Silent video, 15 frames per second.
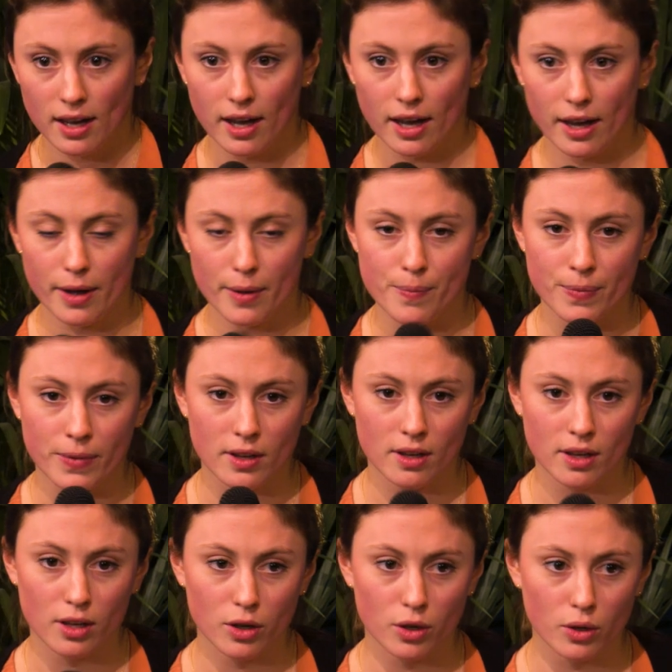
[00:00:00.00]
Um,
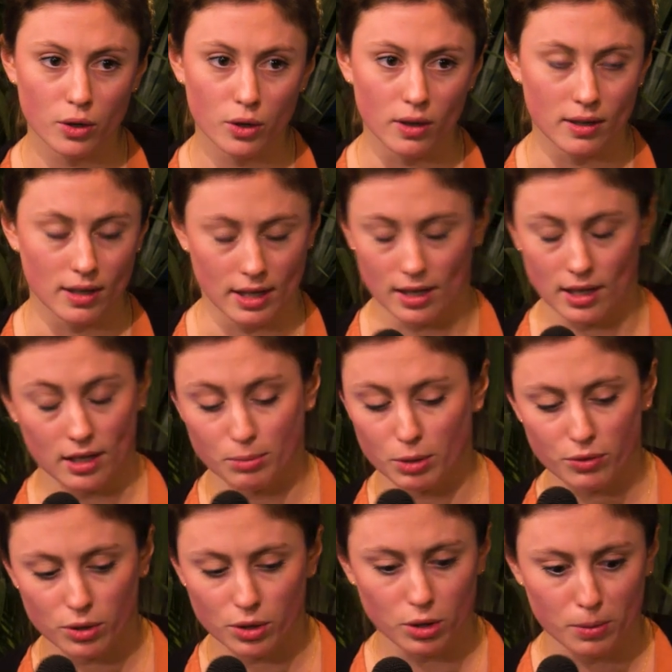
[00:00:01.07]
and
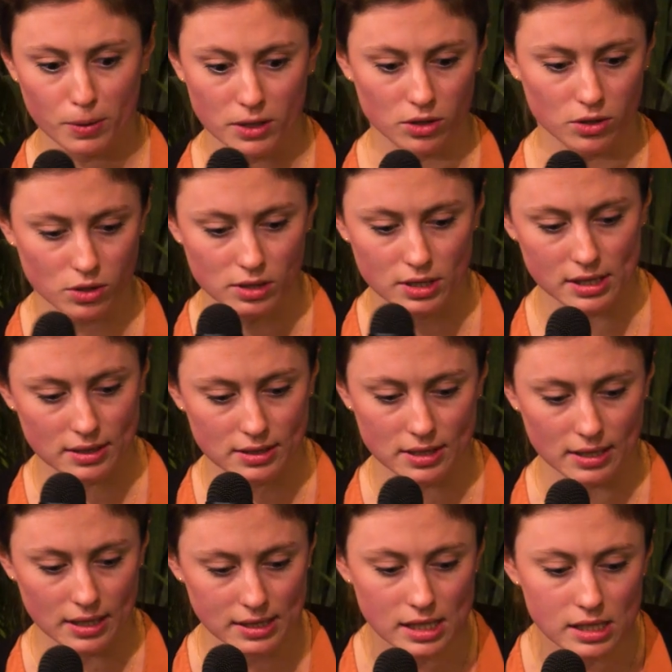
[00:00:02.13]
before the European Union
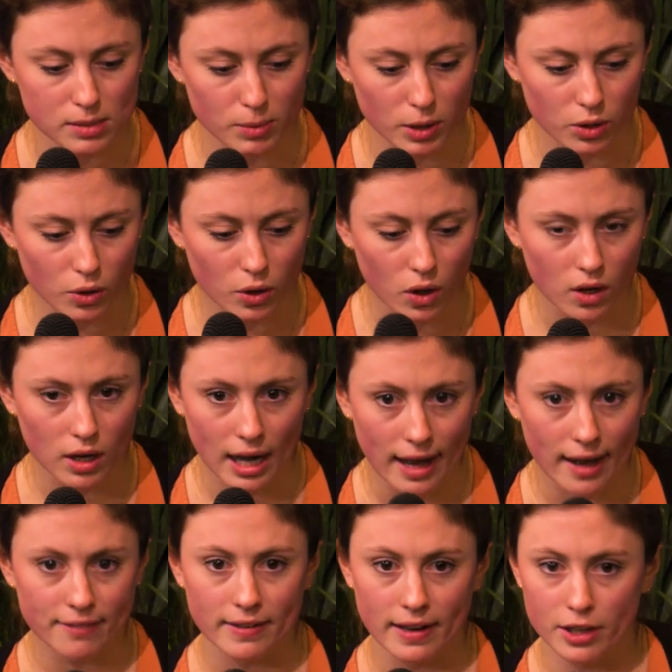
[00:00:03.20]
didn't exist, but you can't
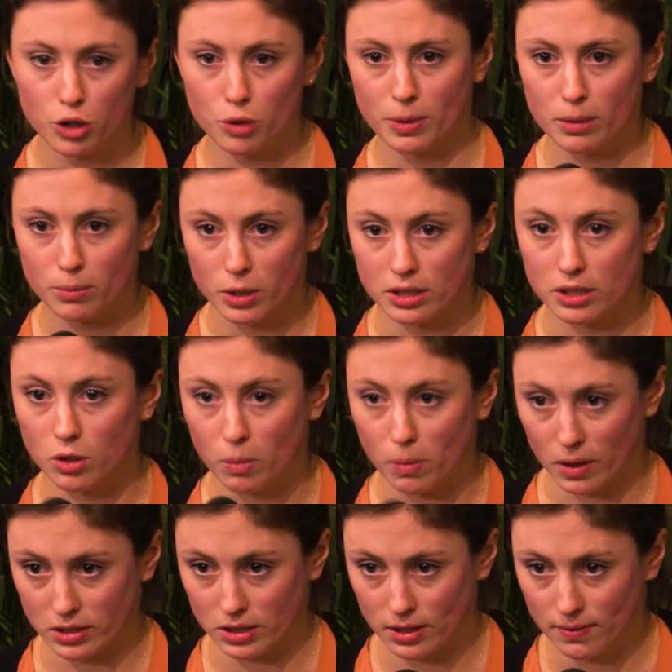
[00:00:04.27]
have a European political
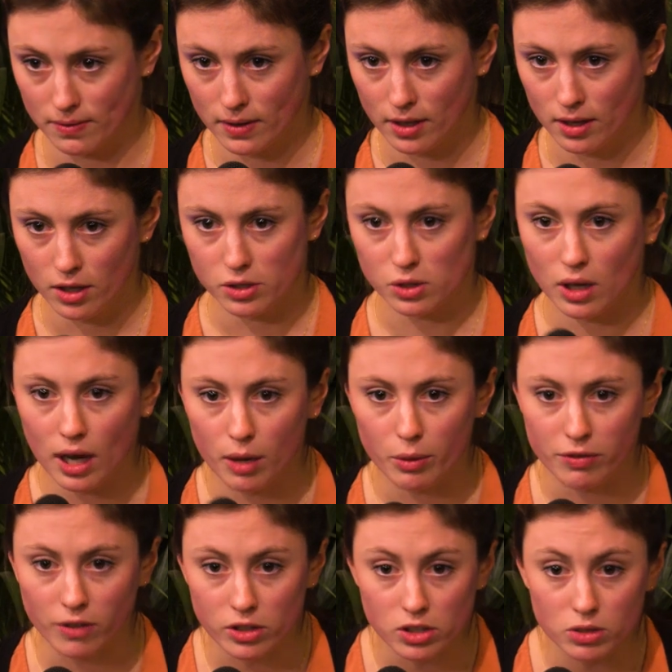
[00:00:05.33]
party. So how we
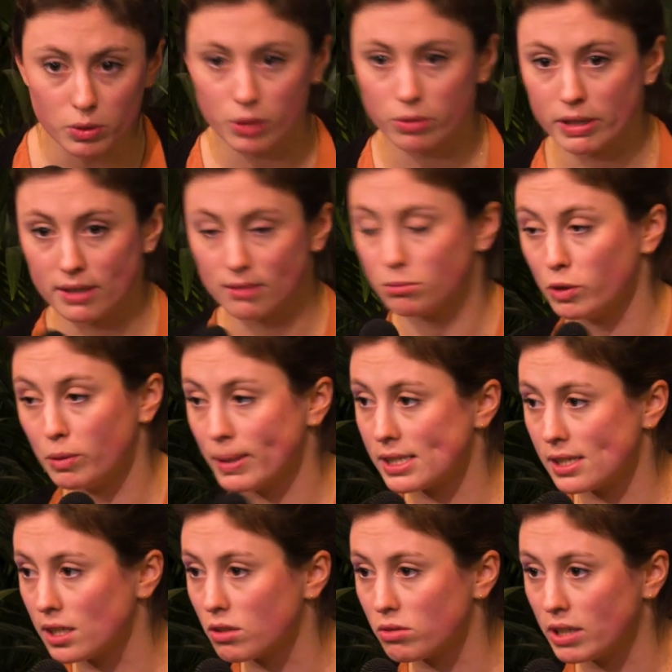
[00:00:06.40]
function, we, we
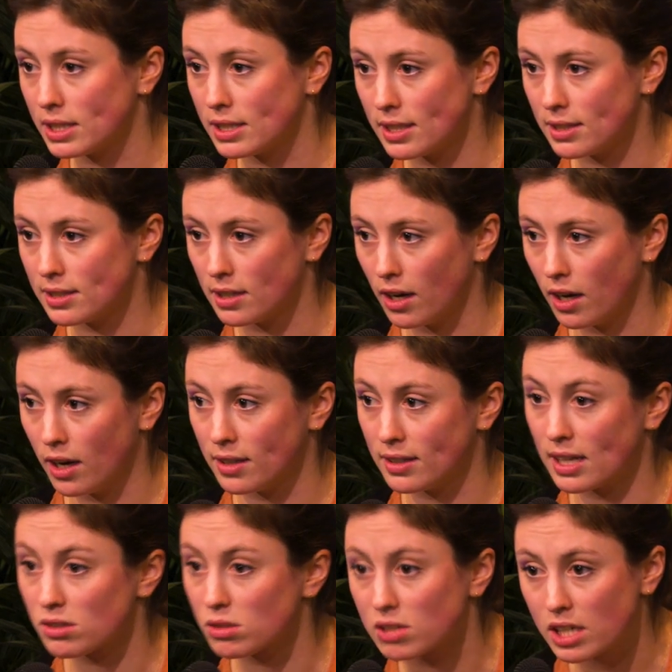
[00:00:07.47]
basically created uh, an
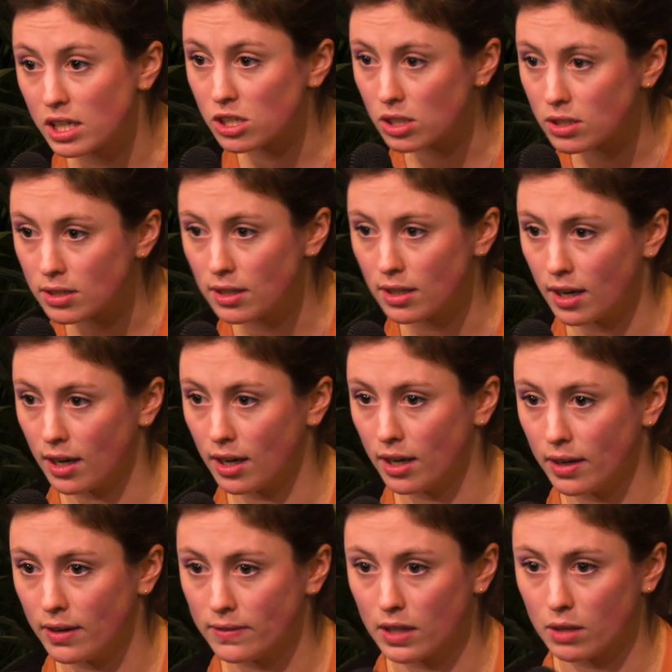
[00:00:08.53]
association
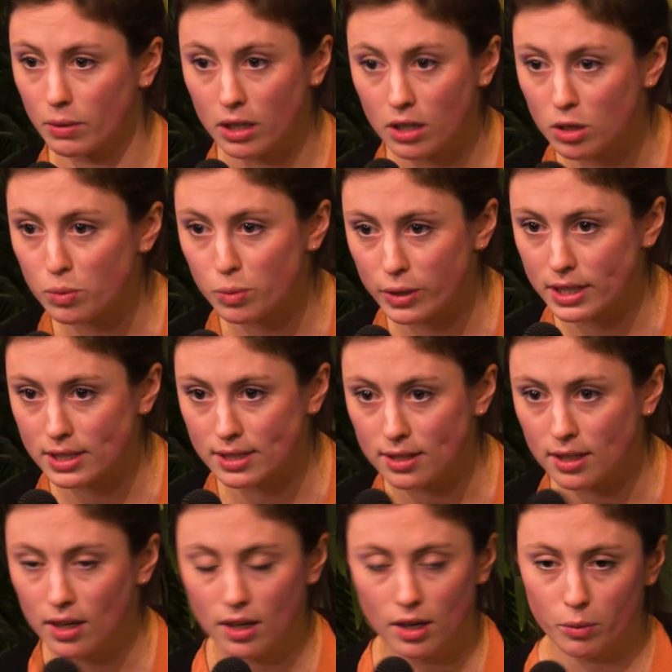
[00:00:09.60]
uh, that we
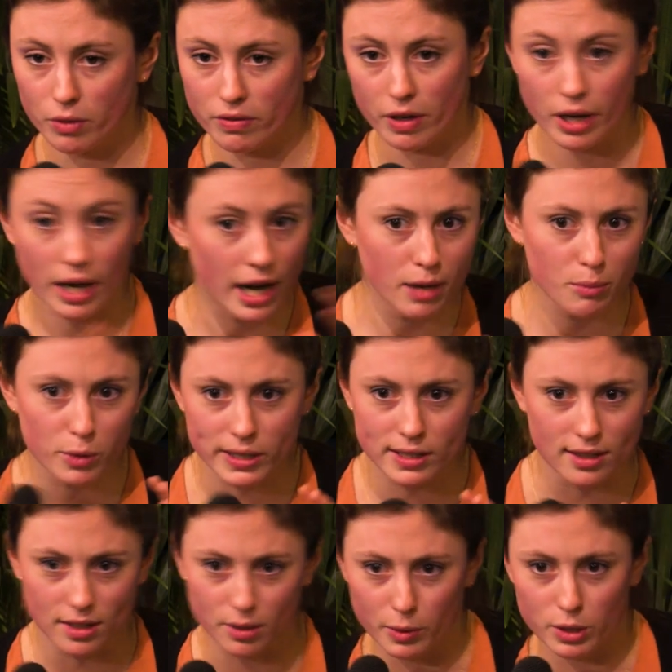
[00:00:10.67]
incorporated. We're very hybrid.
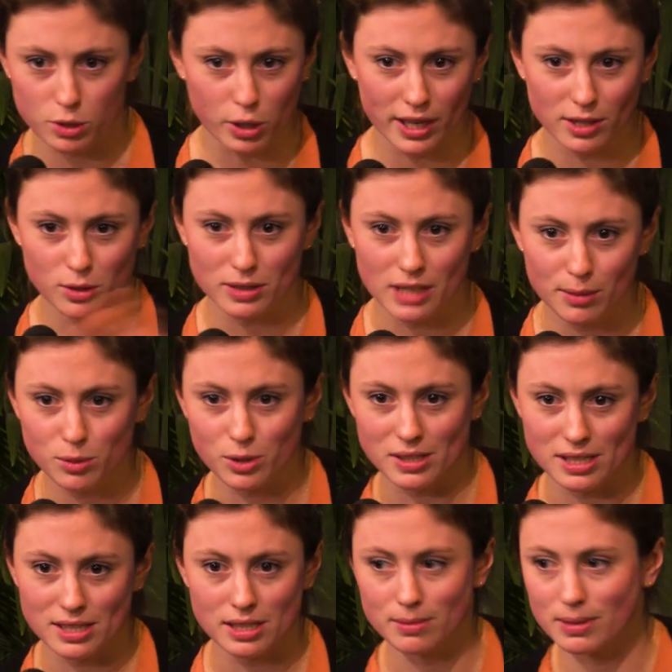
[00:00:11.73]
Uh, we're trying to adapt to a
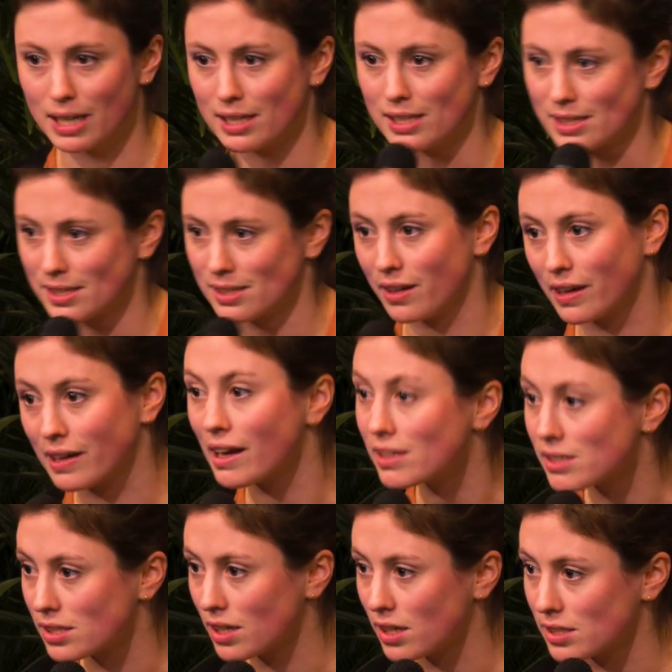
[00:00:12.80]
system that is
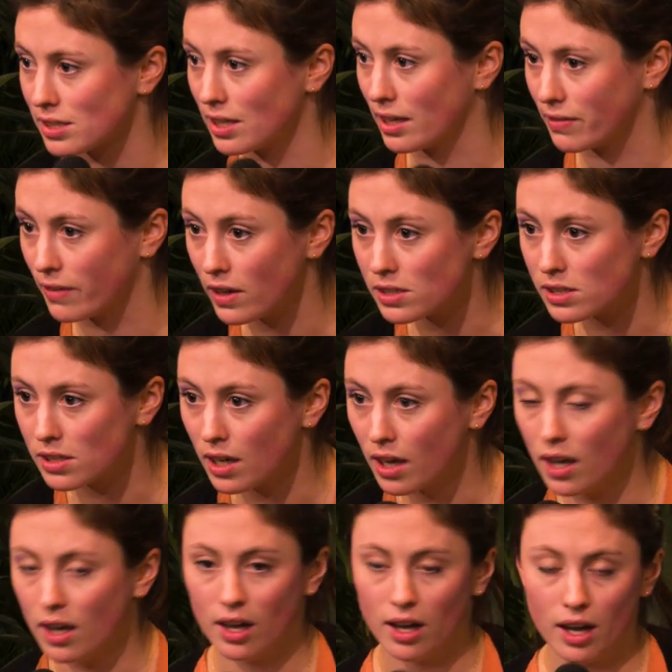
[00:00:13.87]
against us at first.
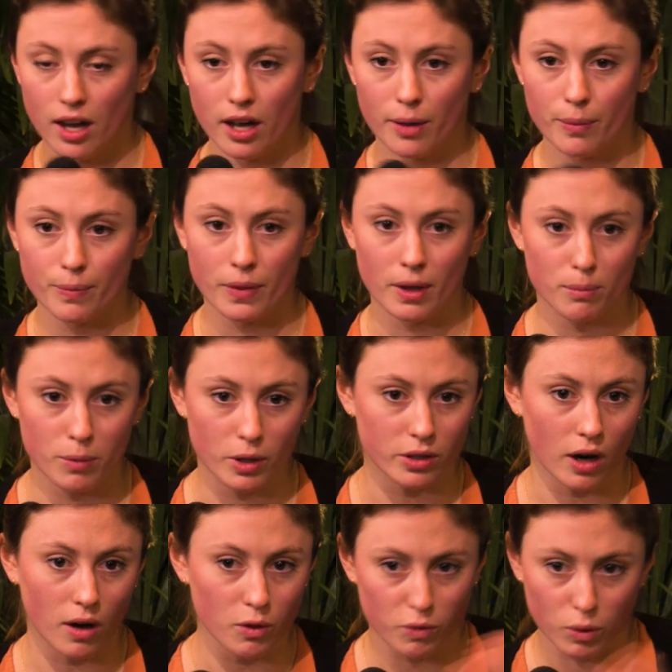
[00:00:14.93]
Um,
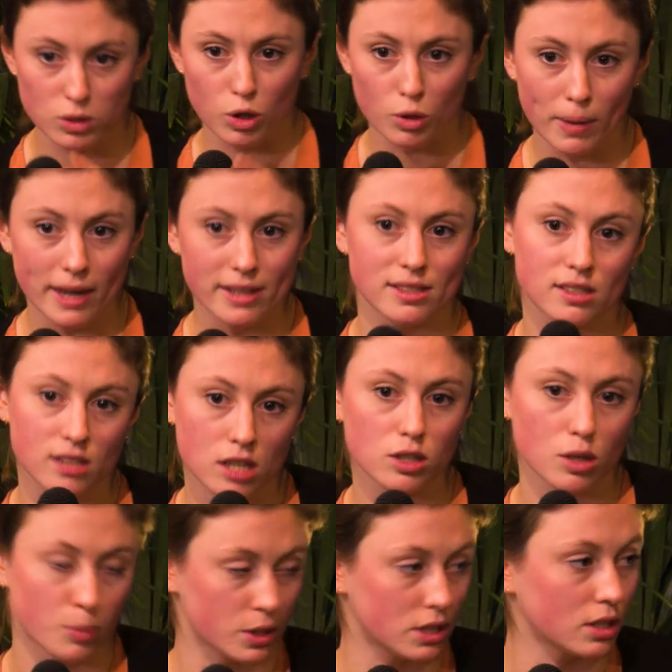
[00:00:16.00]
but Volt Europa is not
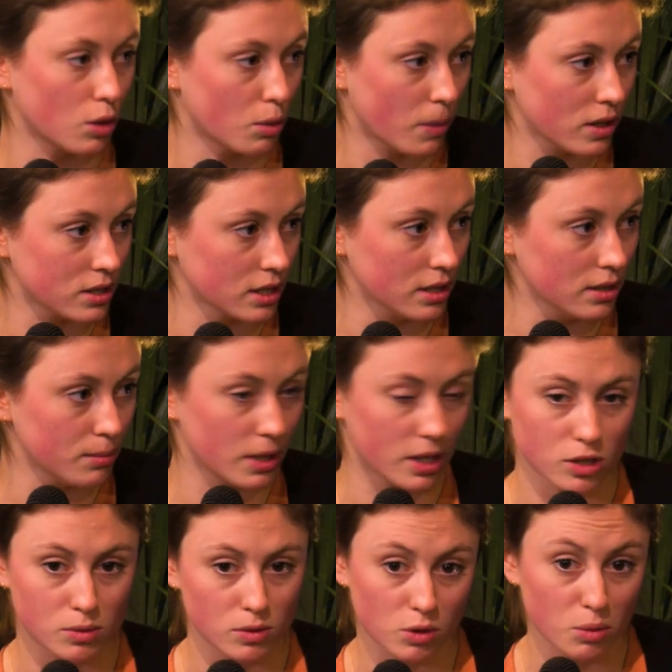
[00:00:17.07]
a political party
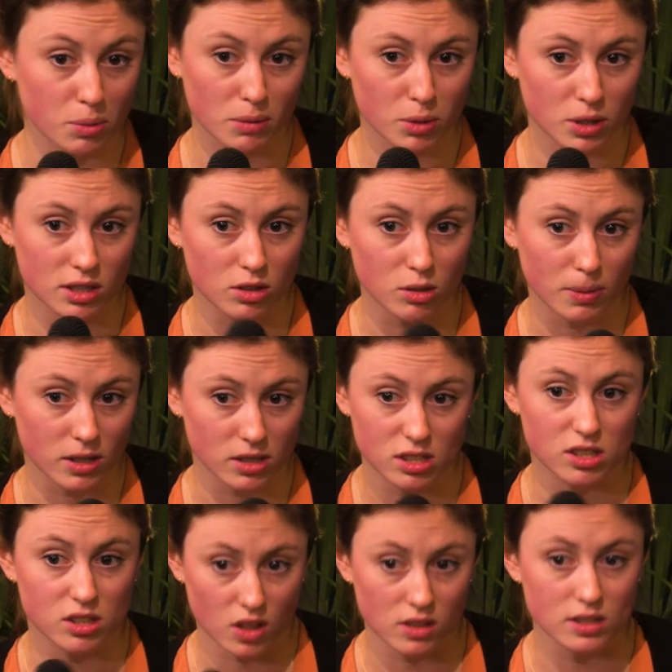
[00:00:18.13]
because European political
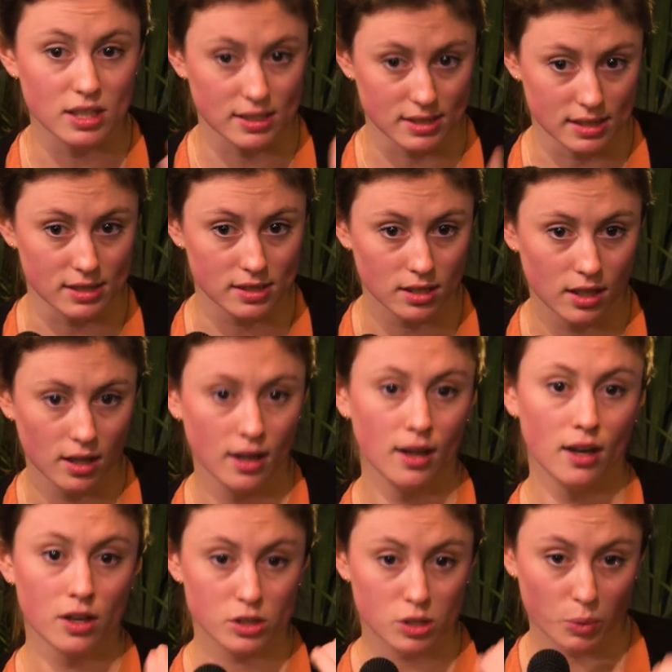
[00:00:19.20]
parties can't exist.
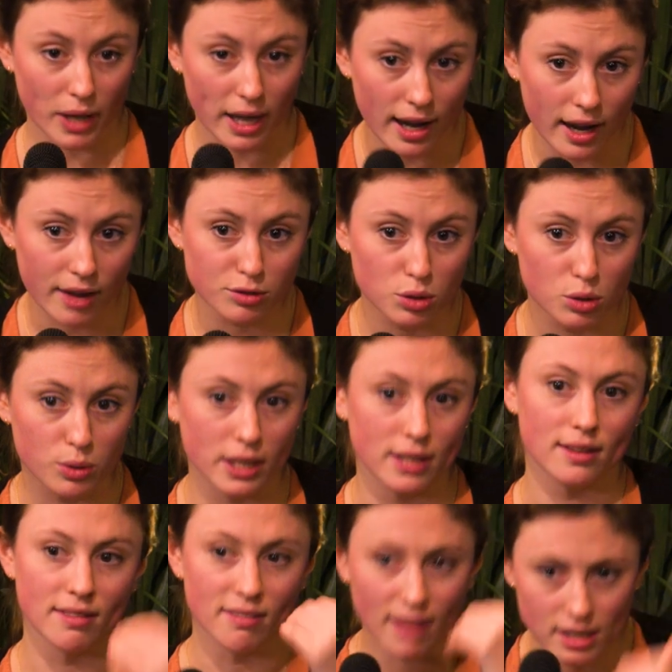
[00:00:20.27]
So we have to
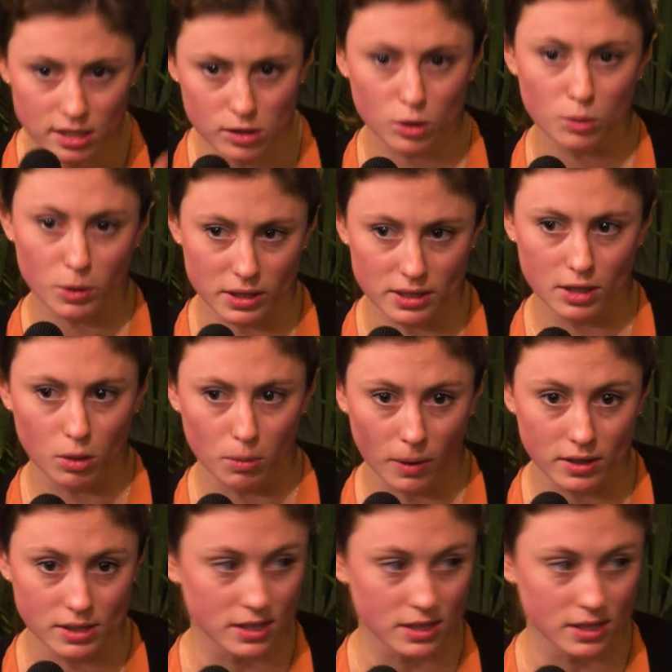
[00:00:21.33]
create national political parties.